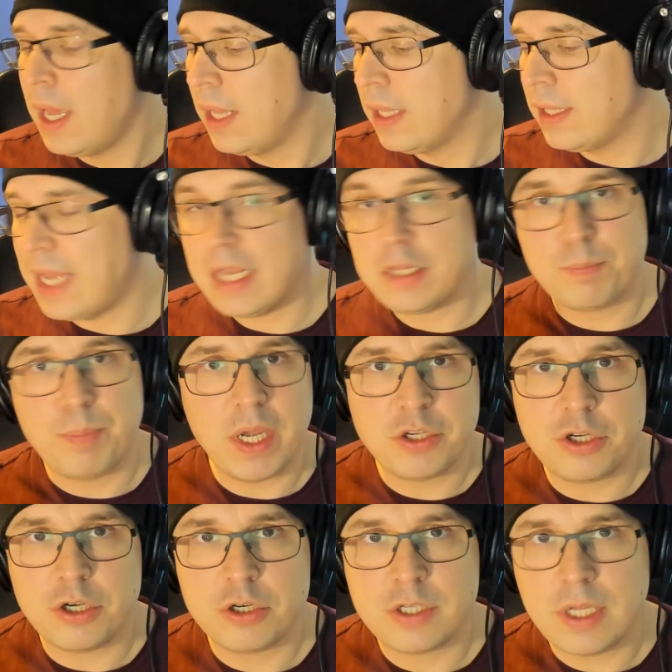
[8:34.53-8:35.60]
takes
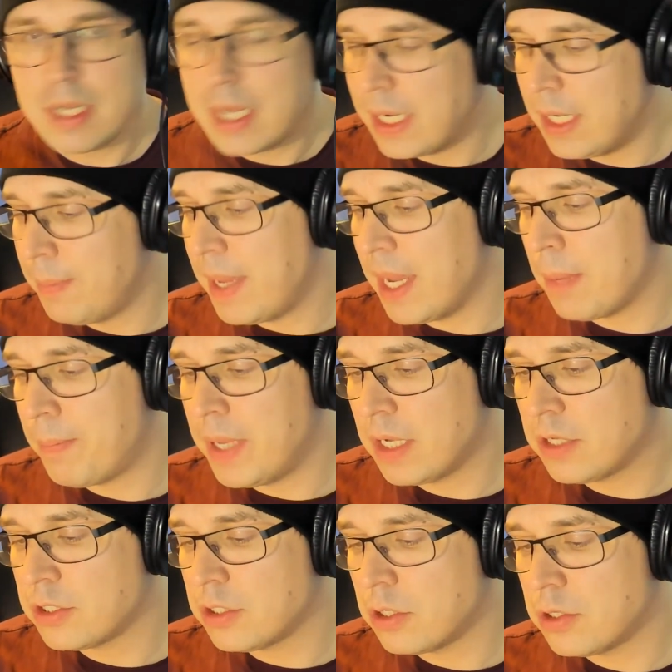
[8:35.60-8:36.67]
pictures in 90
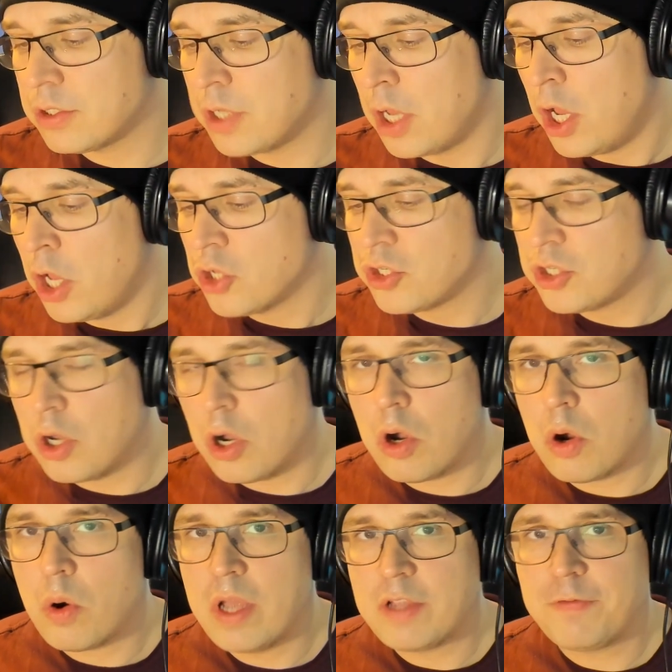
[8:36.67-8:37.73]
megapixels.
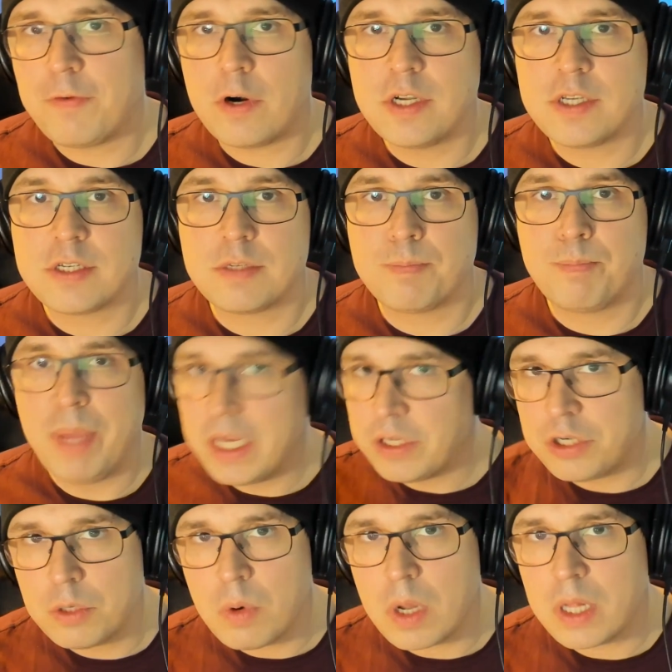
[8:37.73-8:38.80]
So as far as
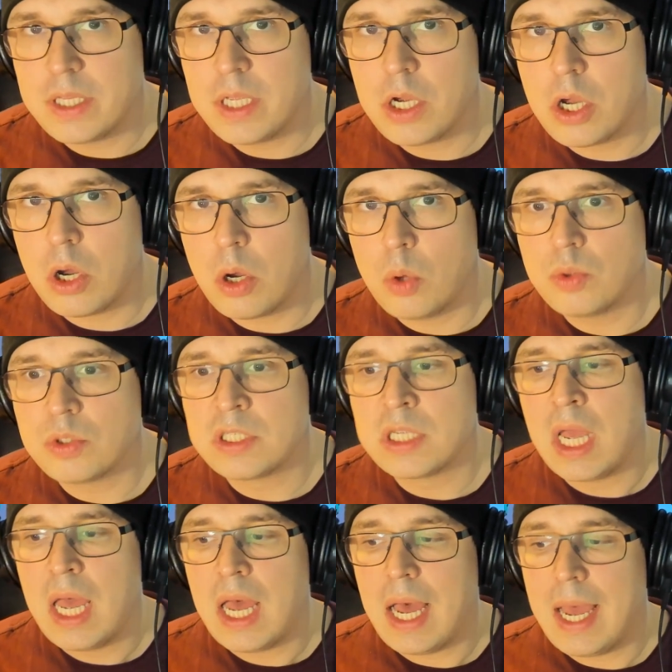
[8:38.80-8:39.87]
picture quality goes,
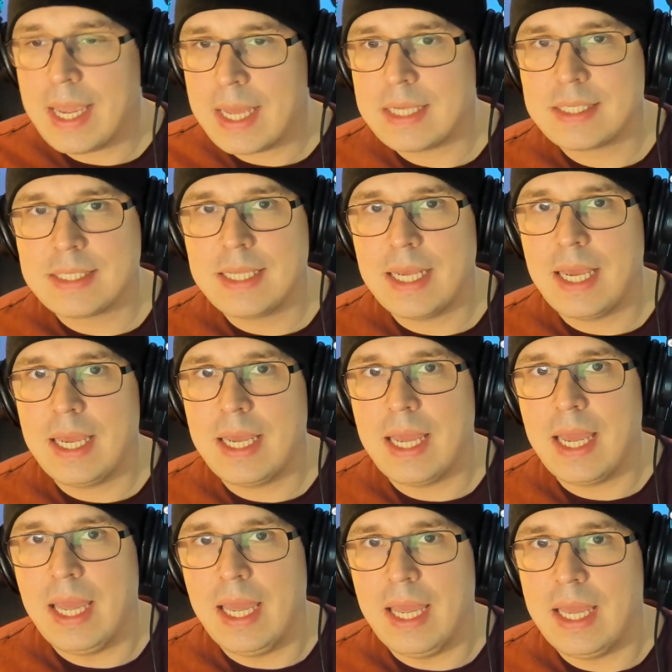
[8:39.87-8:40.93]
I gotta
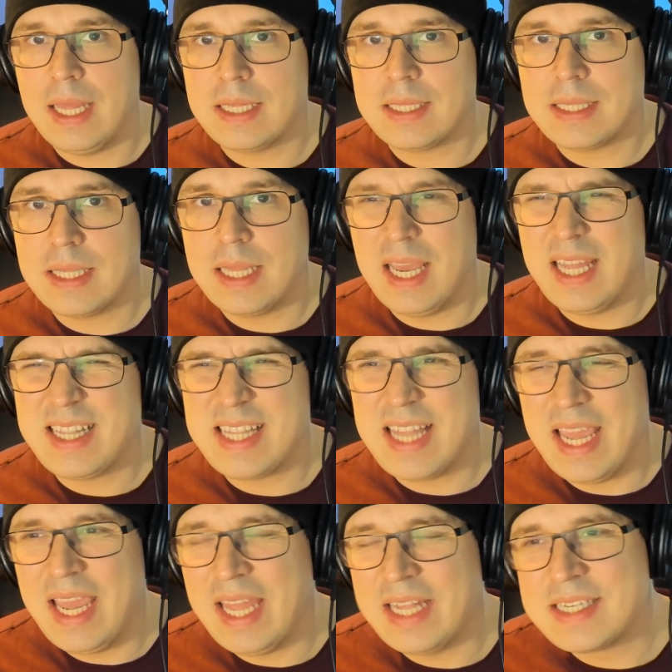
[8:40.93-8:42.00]
say
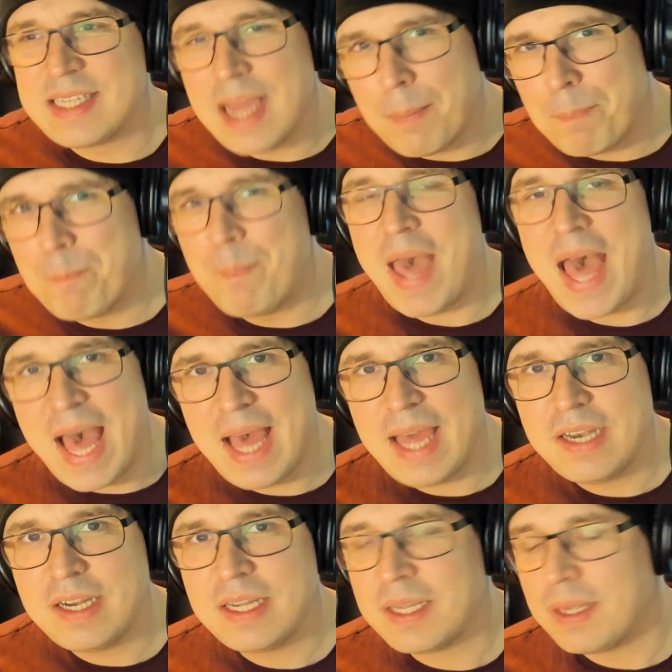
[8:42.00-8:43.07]
it's not
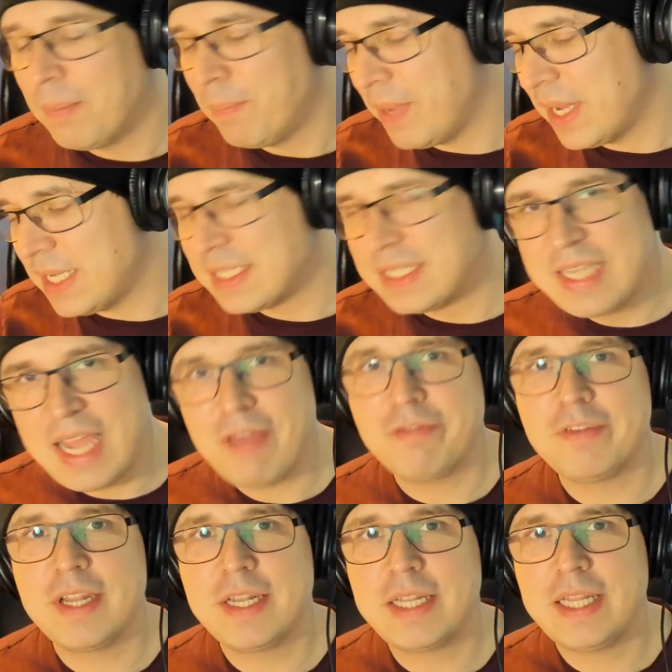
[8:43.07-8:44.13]
bad, but it's
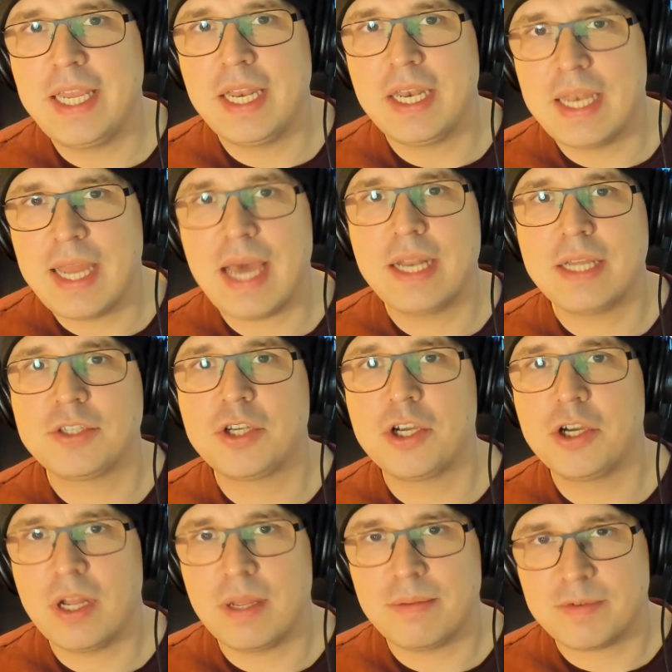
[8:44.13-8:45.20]
definitely not as
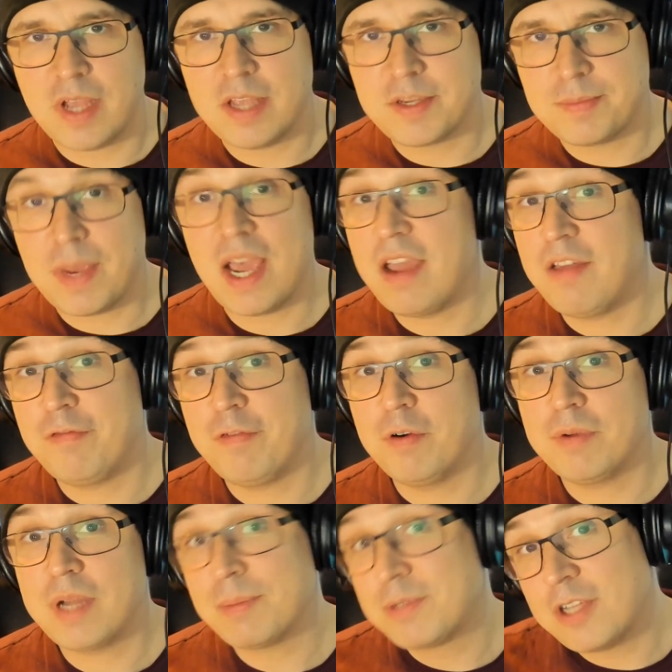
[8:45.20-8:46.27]
good as my
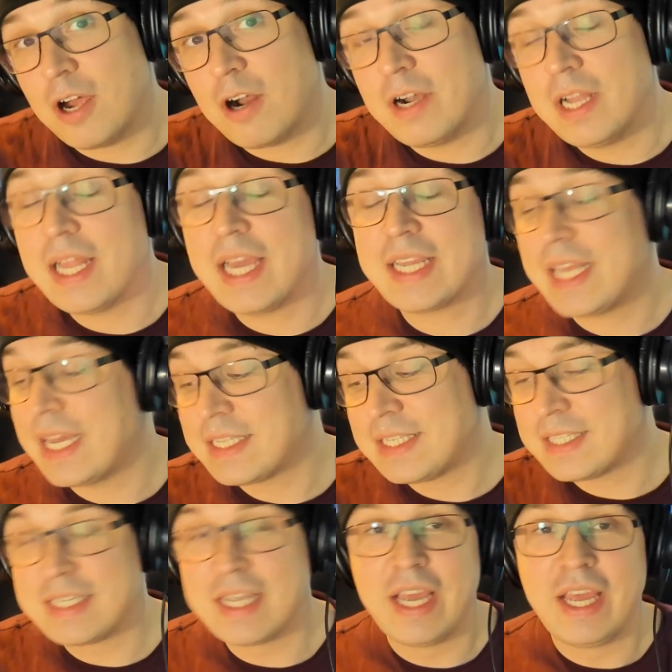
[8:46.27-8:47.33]
iPhone. I'm sorry, like that's,